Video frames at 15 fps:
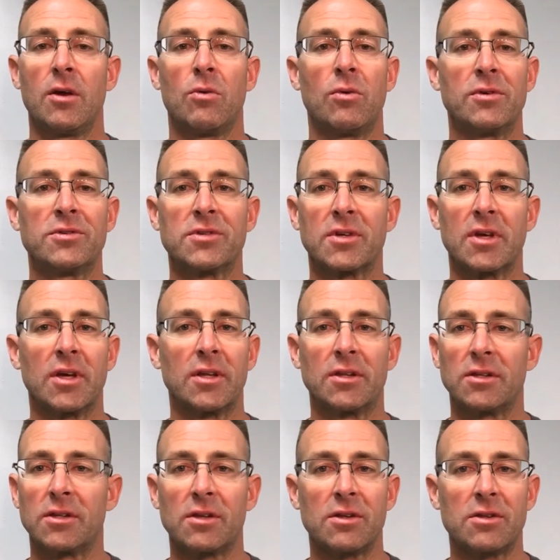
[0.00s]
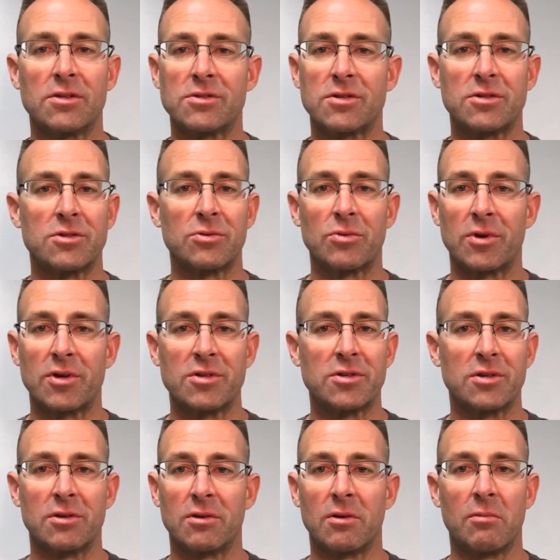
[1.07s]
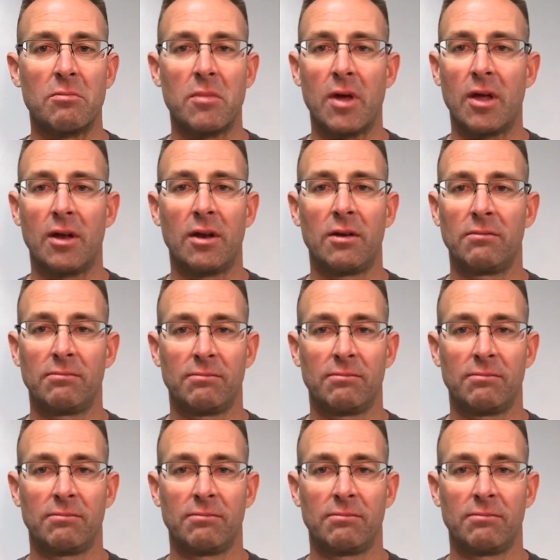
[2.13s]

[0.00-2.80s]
once again, the situation may